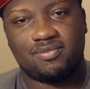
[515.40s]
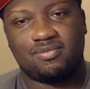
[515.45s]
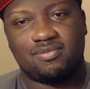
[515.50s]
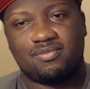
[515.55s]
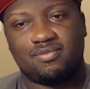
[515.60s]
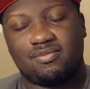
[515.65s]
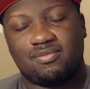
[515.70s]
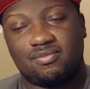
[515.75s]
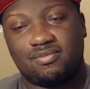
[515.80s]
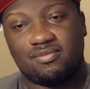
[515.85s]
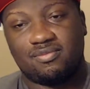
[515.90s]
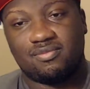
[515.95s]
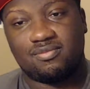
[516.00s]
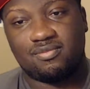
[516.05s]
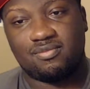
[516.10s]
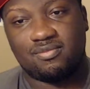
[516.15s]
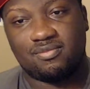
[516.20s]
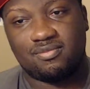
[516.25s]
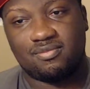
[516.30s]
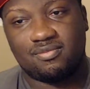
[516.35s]
Dragon
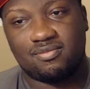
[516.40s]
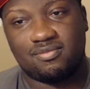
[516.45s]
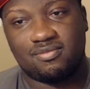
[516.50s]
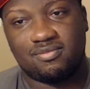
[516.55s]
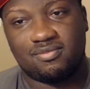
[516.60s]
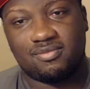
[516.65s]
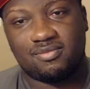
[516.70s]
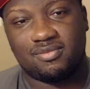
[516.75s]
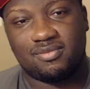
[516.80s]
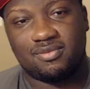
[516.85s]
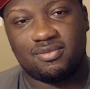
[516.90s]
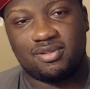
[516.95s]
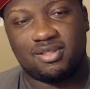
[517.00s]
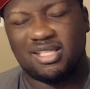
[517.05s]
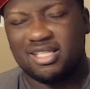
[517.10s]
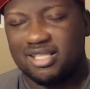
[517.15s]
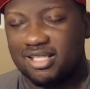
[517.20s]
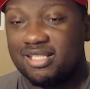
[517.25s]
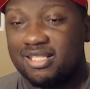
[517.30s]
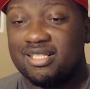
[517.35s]
Change can be
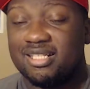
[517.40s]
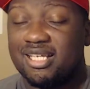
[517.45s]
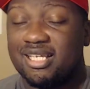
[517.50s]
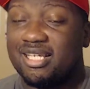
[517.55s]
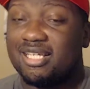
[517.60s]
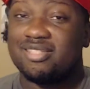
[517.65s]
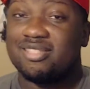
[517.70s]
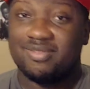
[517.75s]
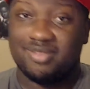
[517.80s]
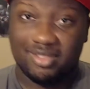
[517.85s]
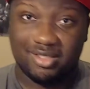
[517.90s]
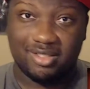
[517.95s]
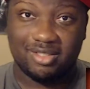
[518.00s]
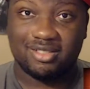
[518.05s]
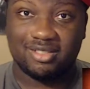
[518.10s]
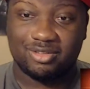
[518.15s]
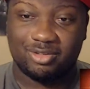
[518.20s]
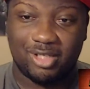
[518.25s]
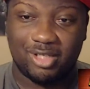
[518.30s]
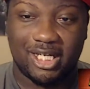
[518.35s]
activated by selecting a
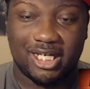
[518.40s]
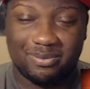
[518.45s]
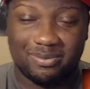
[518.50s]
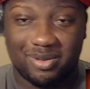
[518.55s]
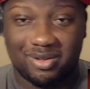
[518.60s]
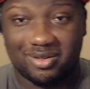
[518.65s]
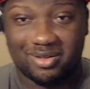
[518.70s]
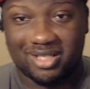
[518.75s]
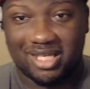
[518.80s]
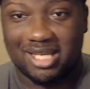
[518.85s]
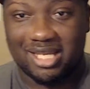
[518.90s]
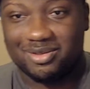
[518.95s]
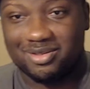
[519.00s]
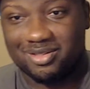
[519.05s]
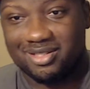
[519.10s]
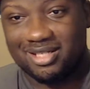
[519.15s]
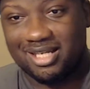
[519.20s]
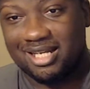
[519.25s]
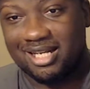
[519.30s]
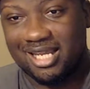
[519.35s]
certain amount of
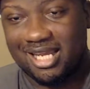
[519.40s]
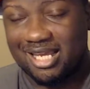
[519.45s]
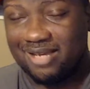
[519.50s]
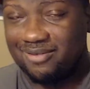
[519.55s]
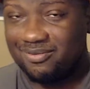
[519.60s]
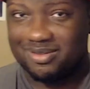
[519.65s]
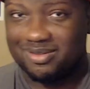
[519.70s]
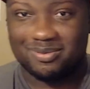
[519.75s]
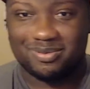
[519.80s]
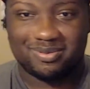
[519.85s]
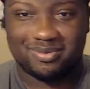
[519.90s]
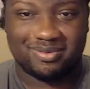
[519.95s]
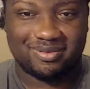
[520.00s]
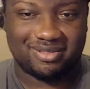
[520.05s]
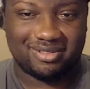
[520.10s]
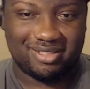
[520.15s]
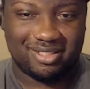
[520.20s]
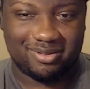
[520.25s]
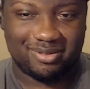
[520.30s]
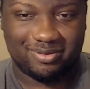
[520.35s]
change power on the
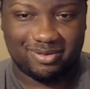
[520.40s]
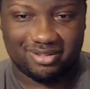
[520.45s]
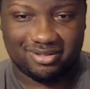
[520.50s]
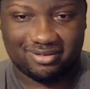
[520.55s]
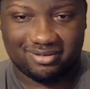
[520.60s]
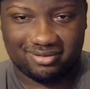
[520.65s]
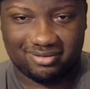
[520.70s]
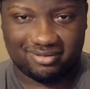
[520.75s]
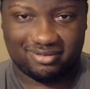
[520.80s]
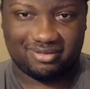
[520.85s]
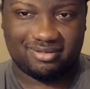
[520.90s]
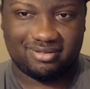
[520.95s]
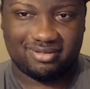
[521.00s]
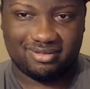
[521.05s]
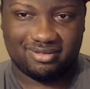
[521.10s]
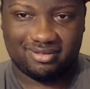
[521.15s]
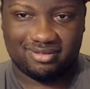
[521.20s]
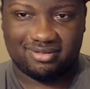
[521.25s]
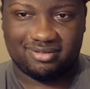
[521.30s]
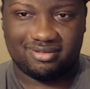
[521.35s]
field,
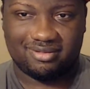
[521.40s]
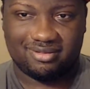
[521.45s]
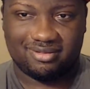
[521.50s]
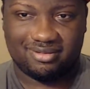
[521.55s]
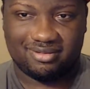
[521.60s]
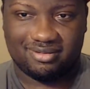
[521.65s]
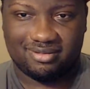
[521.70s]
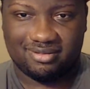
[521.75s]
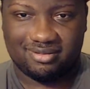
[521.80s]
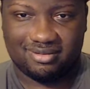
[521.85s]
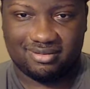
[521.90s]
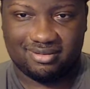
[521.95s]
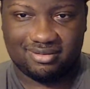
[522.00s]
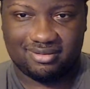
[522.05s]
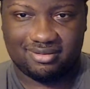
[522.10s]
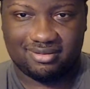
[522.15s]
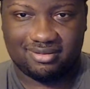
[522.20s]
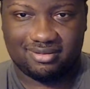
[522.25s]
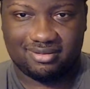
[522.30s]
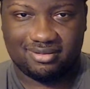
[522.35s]
allowing
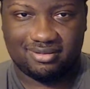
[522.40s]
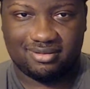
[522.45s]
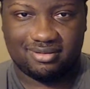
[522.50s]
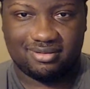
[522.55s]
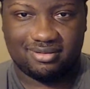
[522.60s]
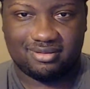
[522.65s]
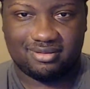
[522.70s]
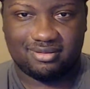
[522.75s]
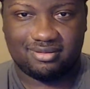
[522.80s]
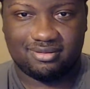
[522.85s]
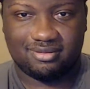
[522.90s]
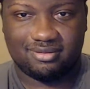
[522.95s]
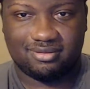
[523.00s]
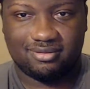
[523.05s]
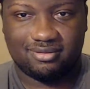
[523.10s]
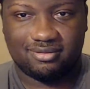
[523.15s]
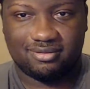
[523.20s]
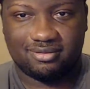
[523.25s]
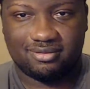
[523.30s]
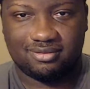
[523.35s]
you to fight with the
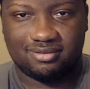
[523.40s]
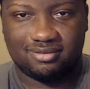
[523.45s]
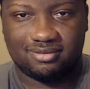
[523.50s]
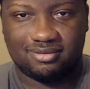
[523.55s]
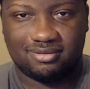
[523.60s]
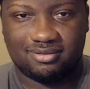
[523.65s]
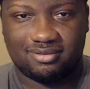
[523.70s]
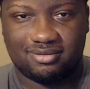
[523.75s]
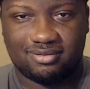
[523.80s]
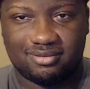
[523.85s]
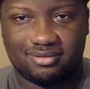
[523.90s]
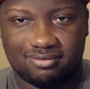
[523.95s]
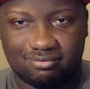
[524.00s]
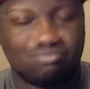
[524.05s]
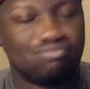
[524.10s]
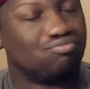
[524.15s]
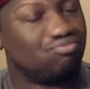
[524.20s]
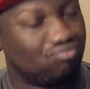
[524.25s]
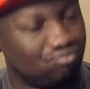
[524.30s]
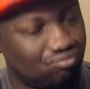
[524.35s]
power of a super
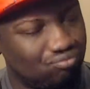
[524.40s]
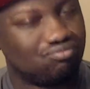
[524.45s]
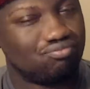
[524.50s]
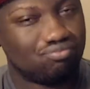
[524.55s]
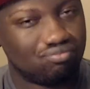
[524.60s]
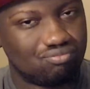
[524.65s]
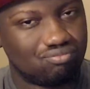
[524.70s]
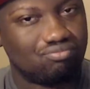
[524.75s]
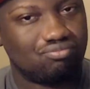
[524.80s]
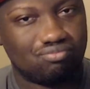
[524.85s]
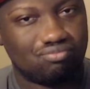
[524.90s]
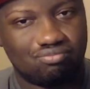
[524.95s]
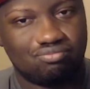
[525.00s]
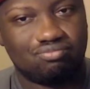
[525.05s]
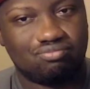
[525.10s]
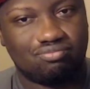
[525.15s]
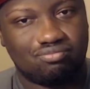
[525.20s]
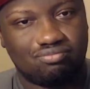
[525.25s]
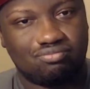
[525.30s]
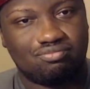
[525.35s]
warrior for a short
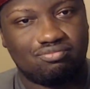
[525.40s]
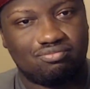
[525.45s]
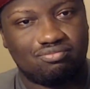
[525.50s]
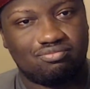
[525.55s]
time.